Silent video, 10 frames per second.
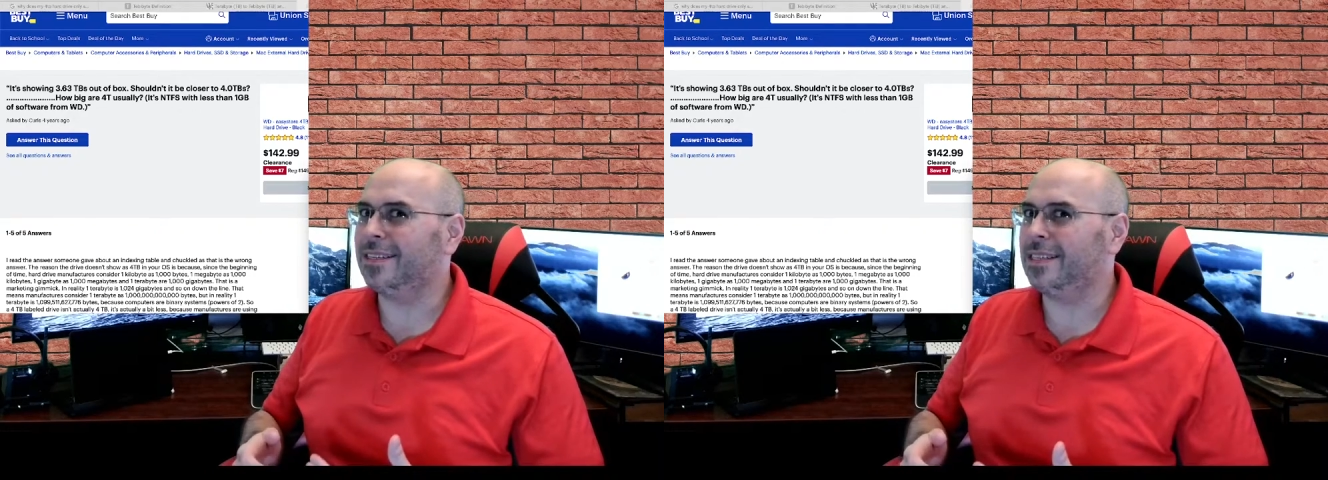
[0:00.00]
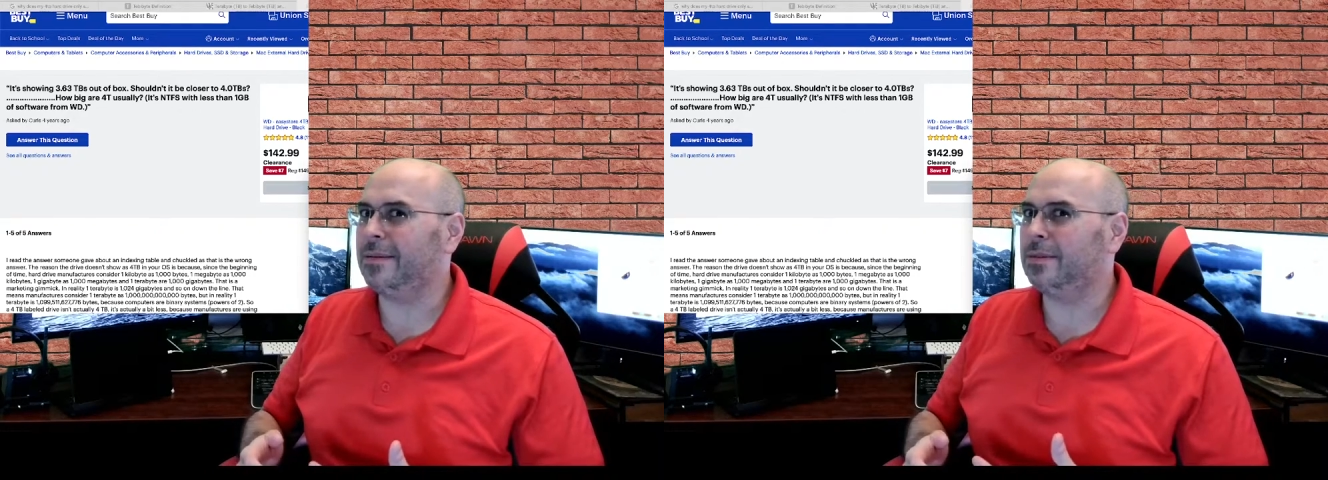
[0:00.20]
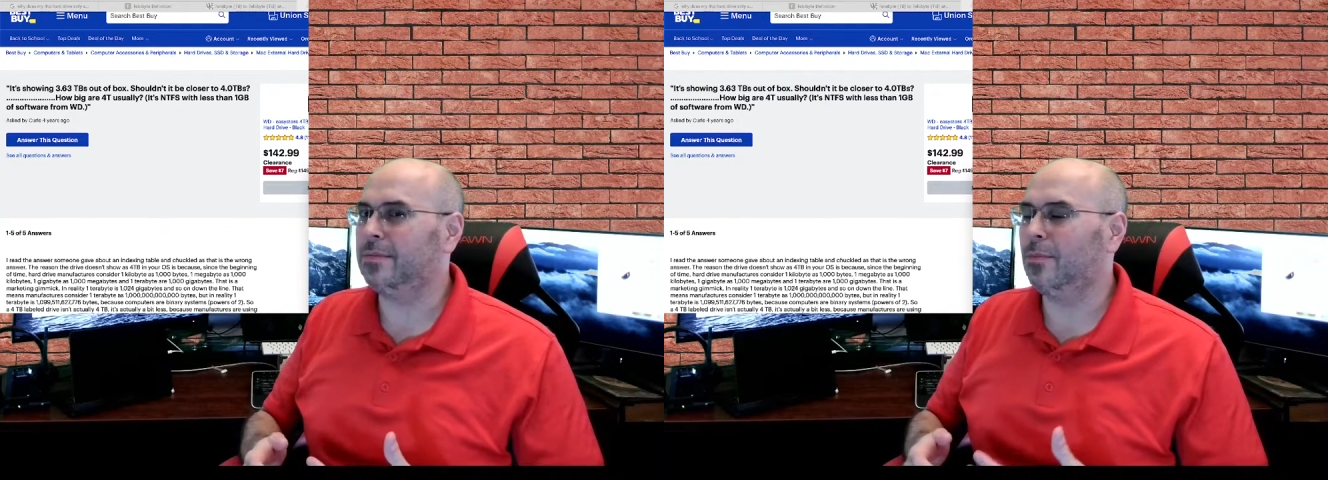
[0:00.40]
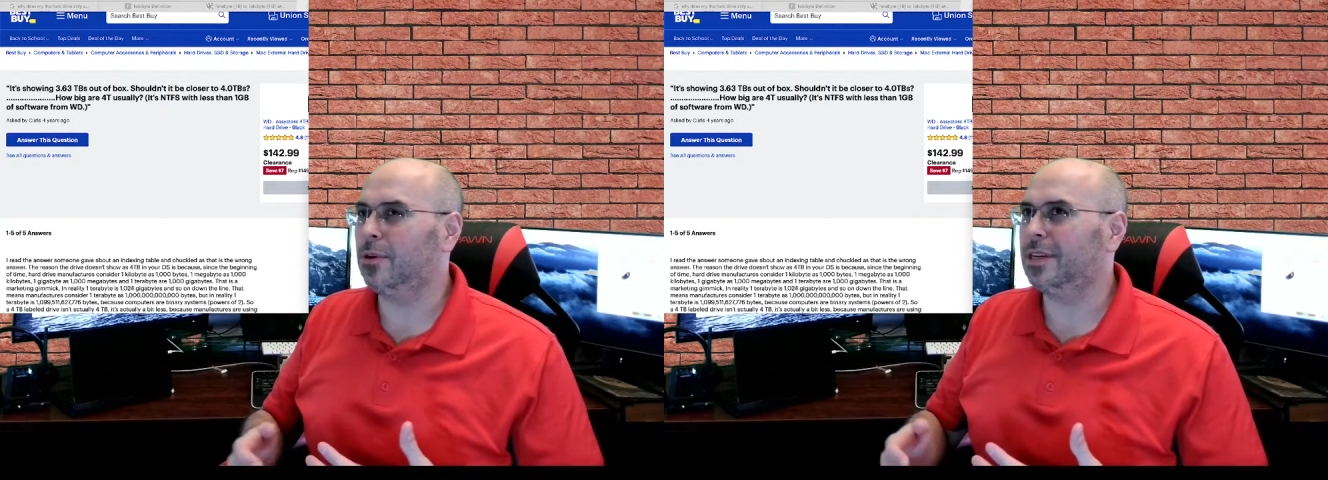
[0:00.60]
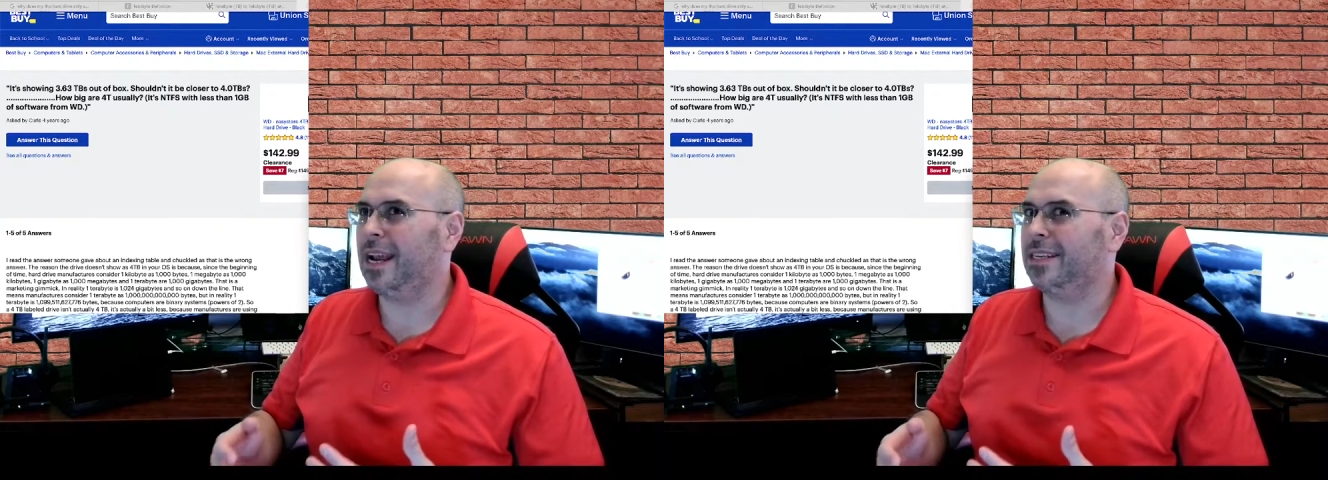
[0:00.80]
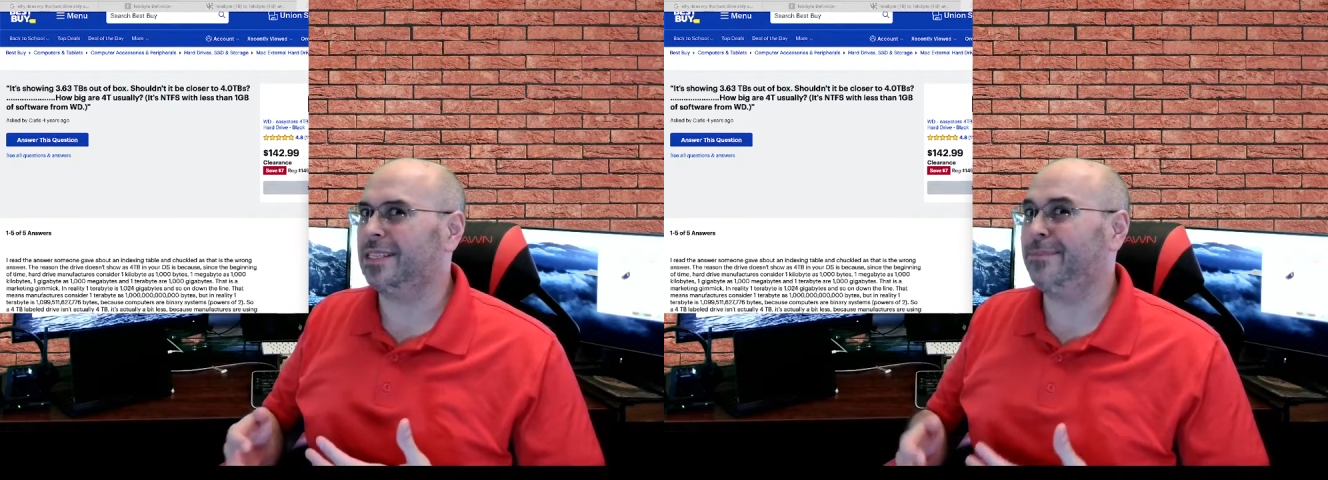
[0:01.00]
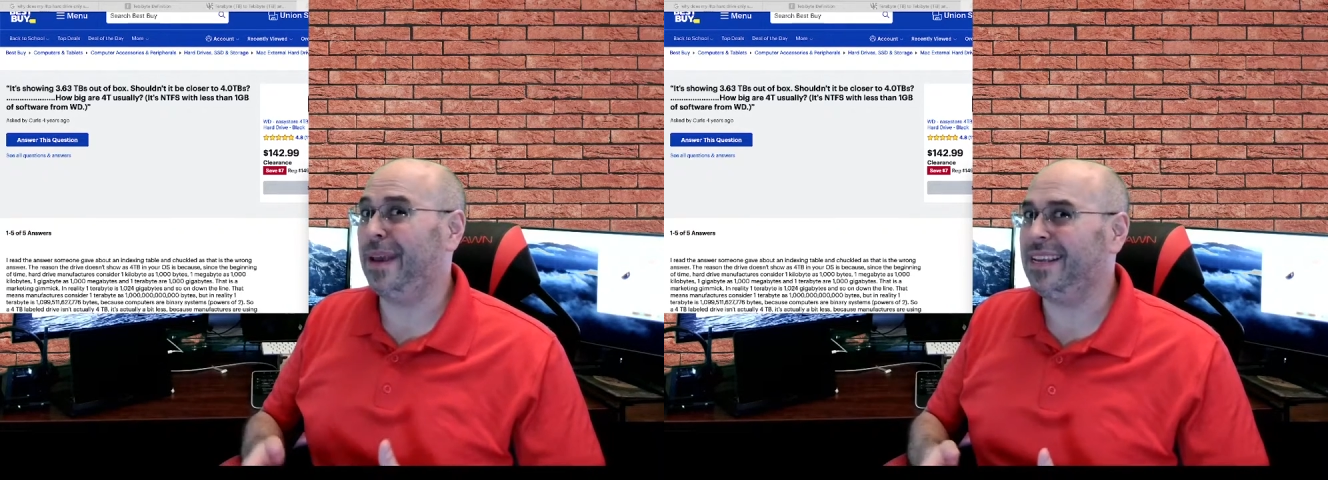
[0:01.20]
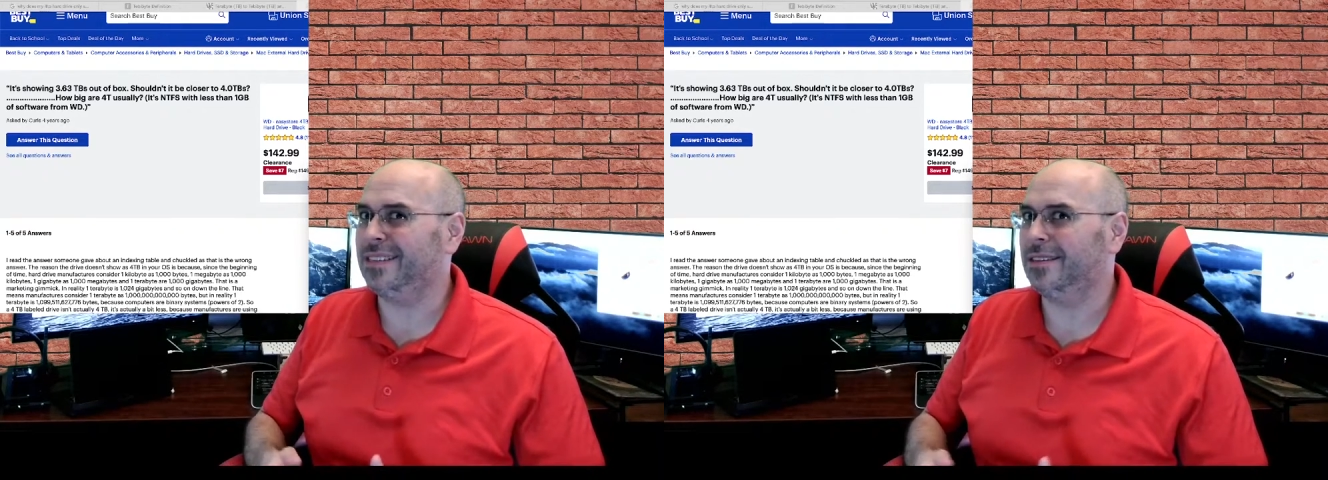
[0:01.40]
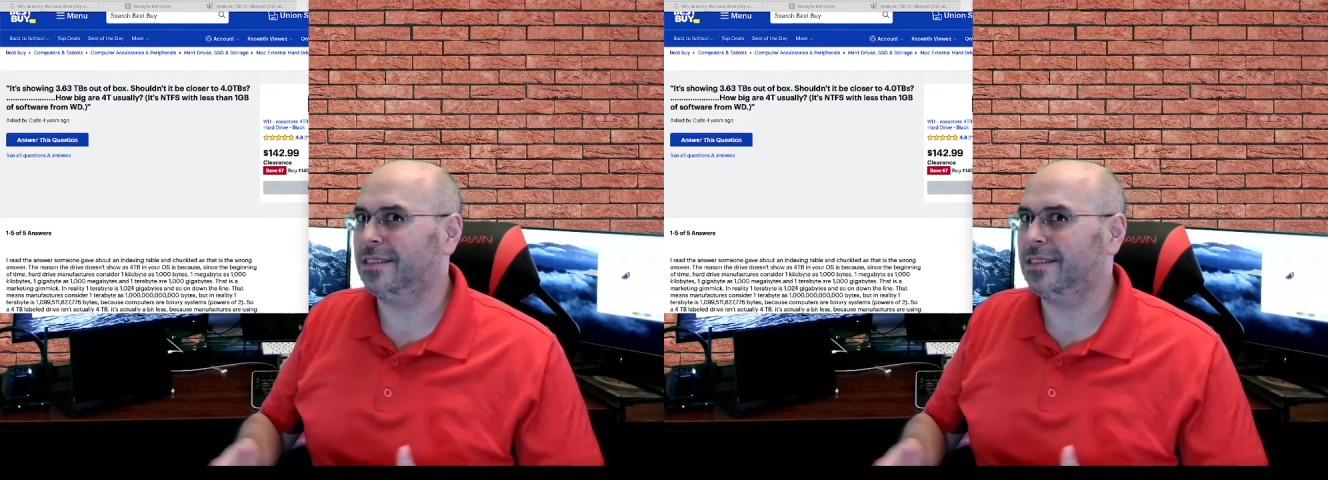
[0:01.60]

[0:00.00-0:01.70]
space